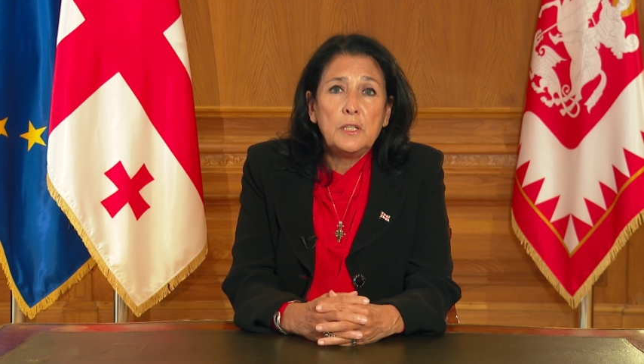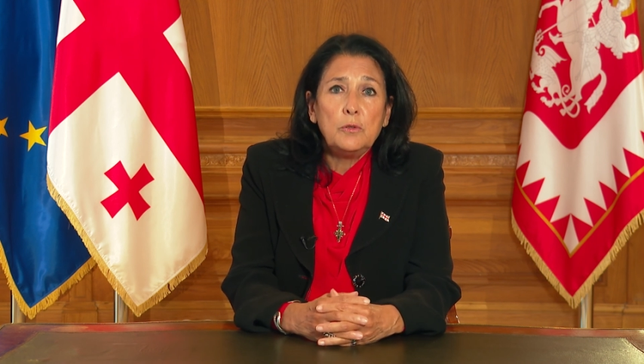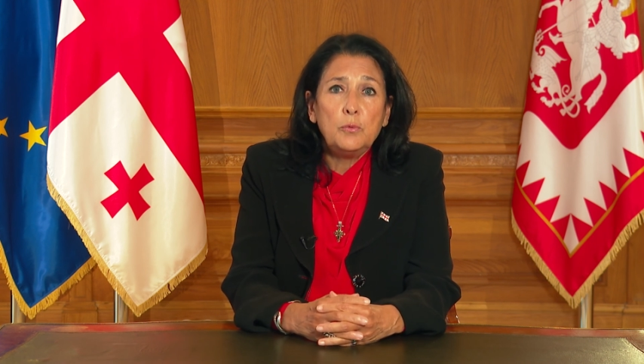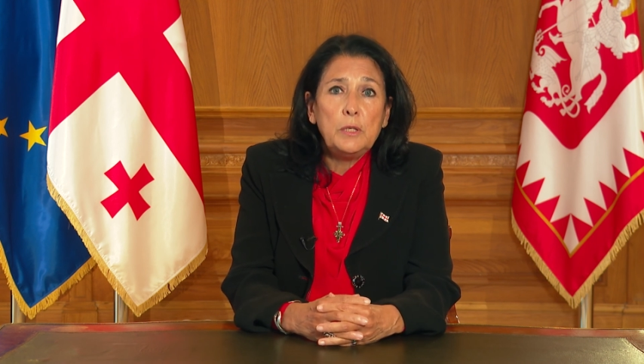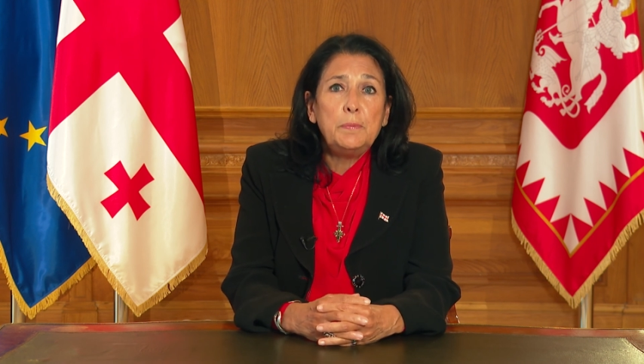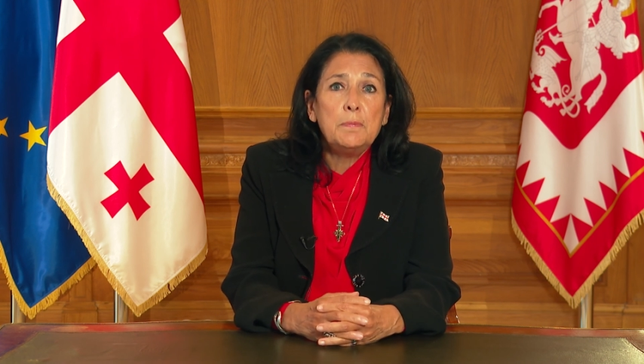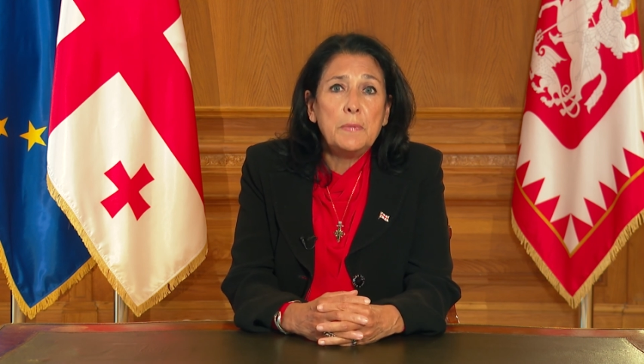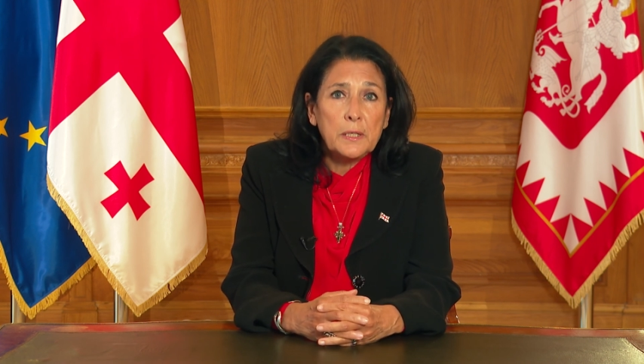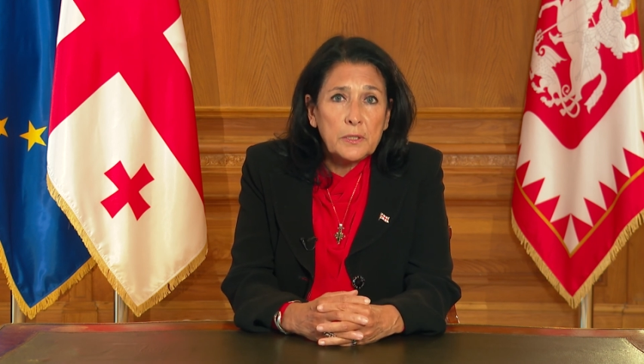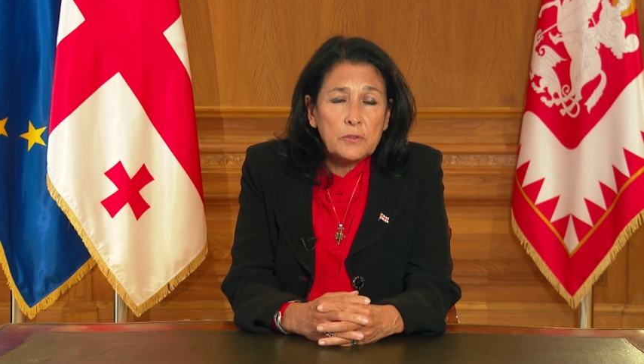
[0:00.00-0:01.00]
will be
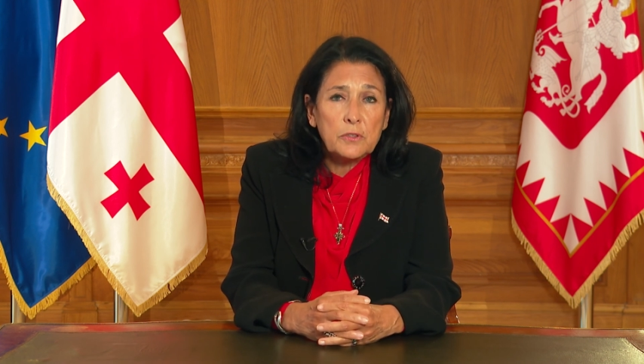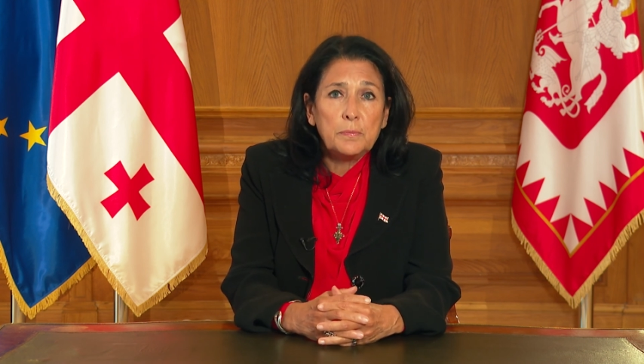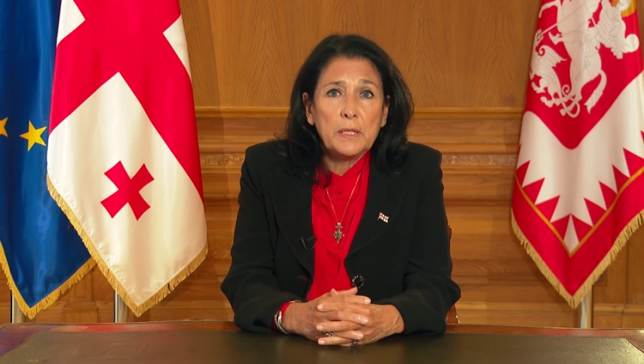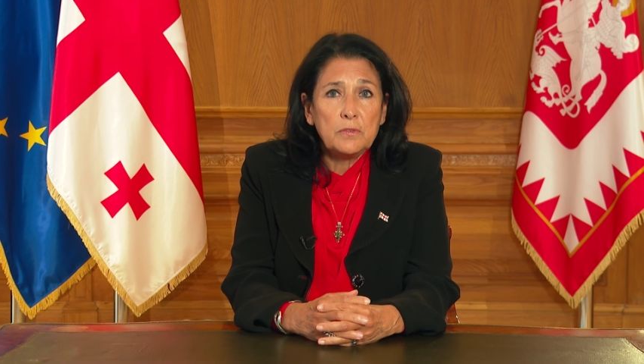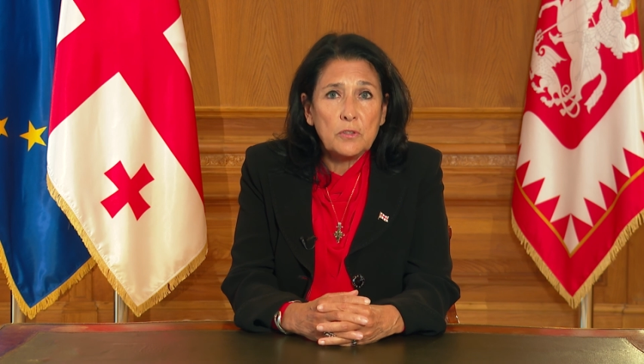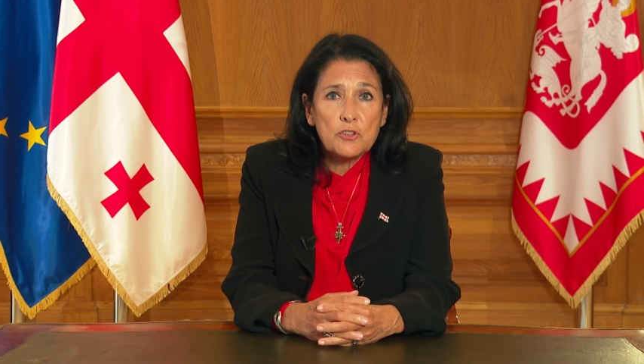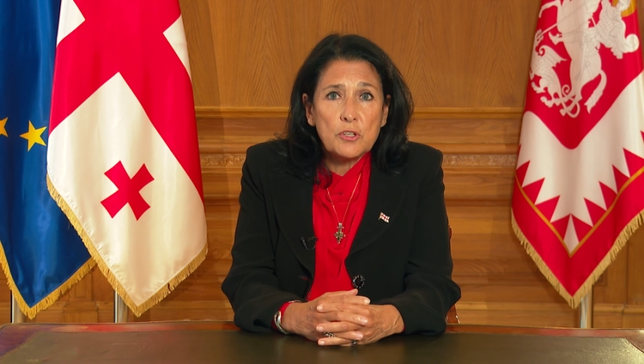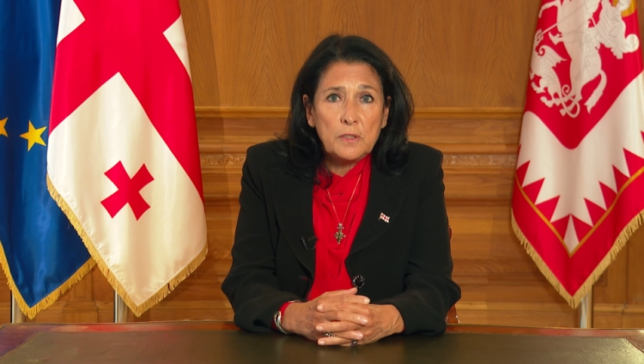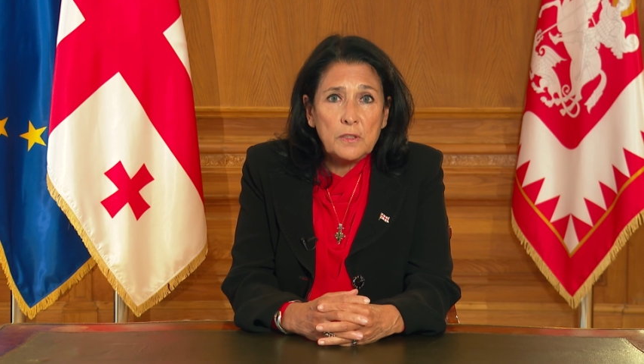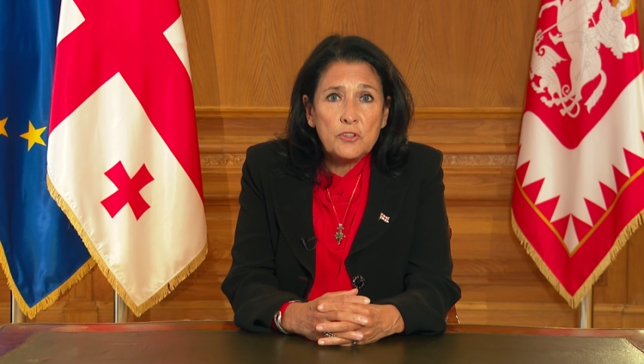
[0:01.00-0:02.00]
marked by such
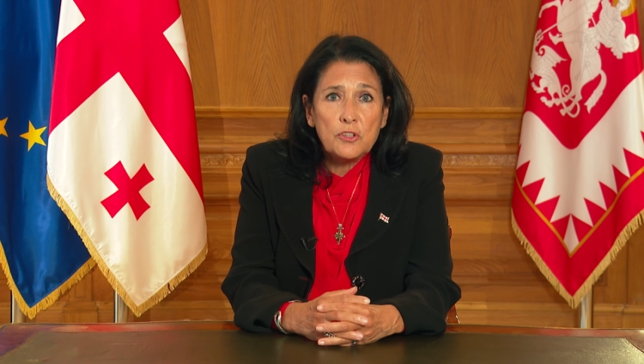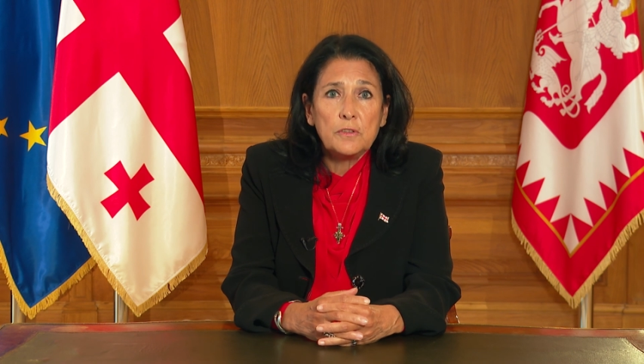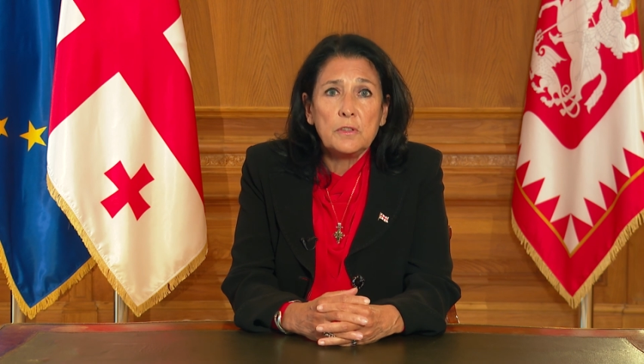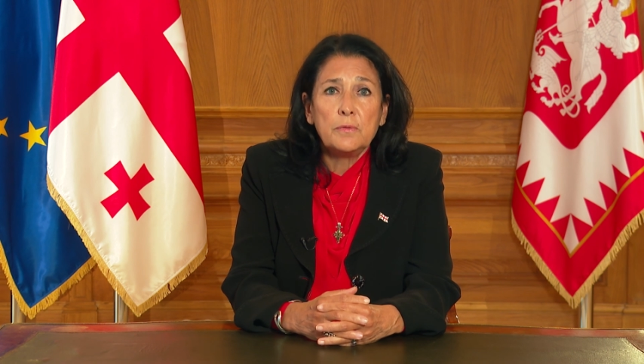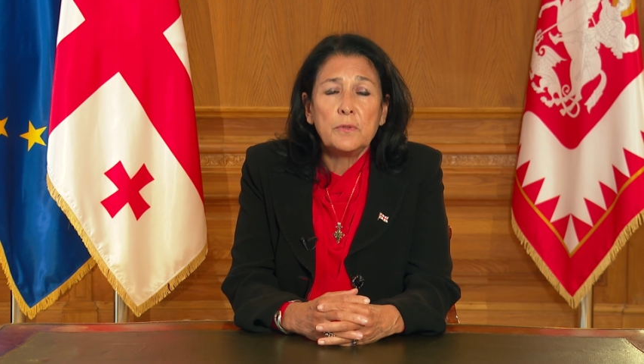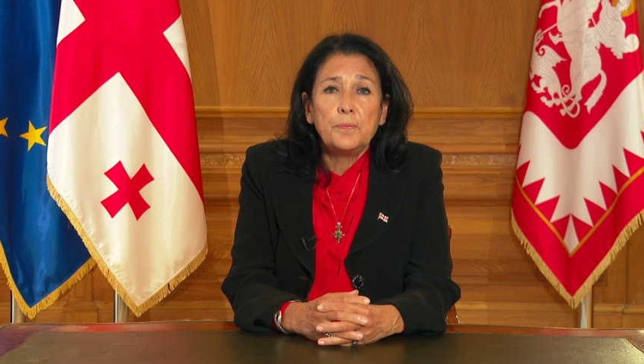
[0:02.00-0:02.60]
an initiative.